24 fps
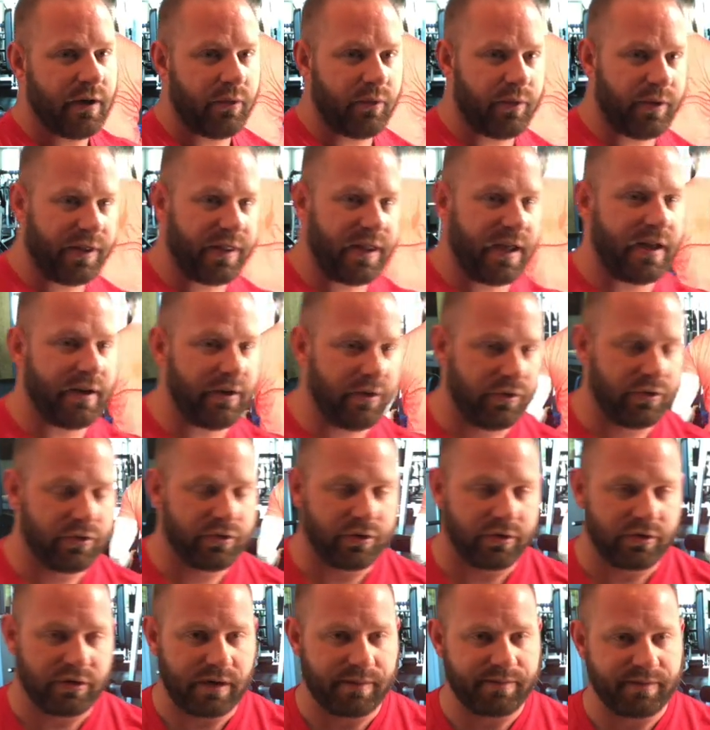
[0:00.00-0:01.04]
with that
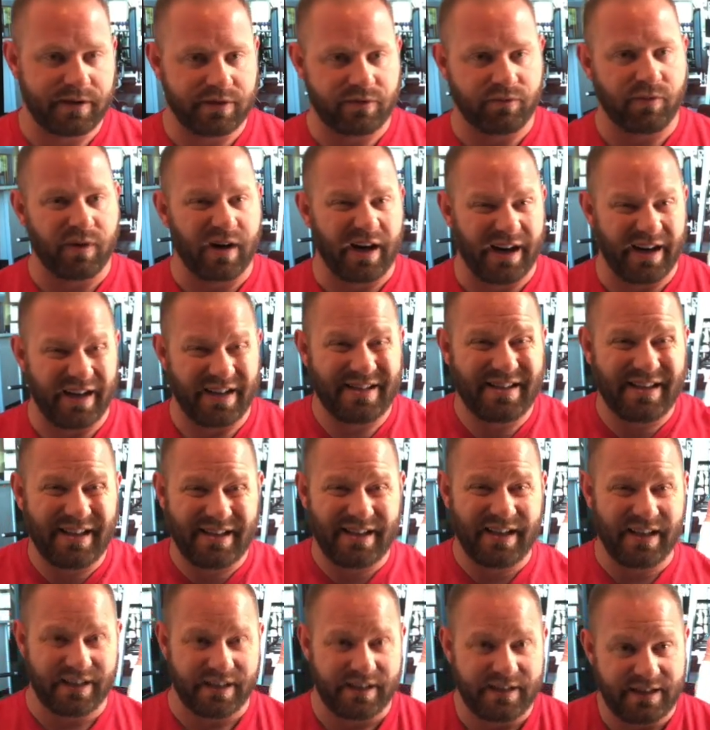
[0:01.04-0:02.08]
neutral grip that's wide is the
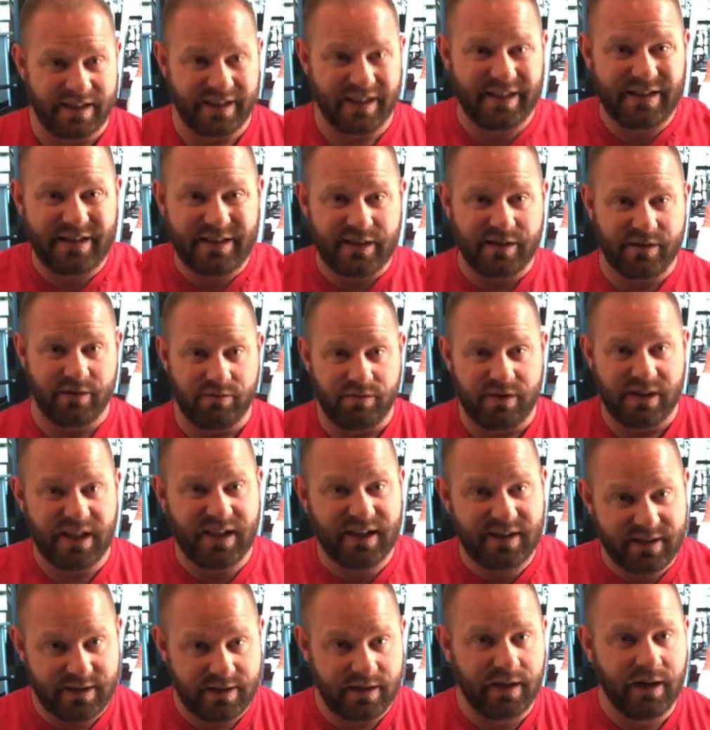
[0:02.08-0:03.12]
tendency is to do
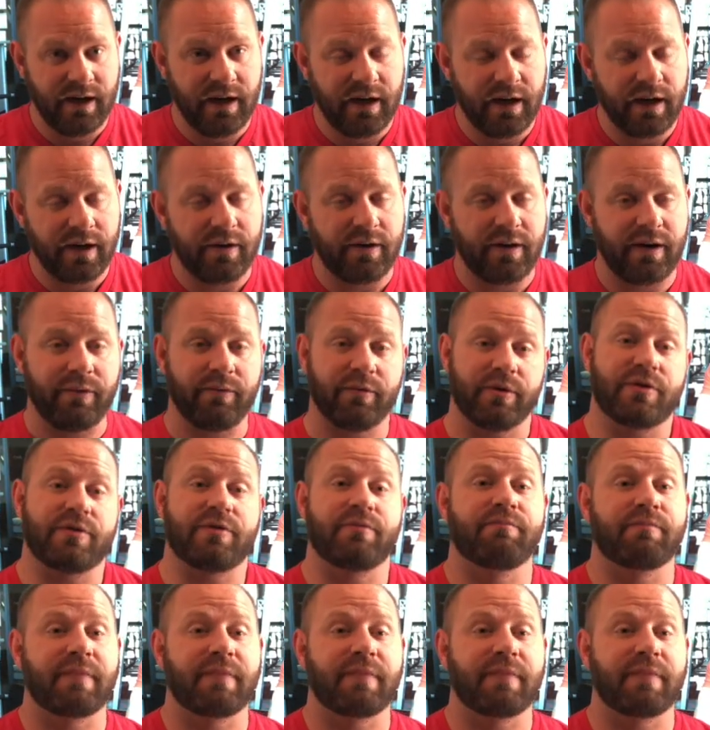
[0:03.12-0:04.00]
this, right, which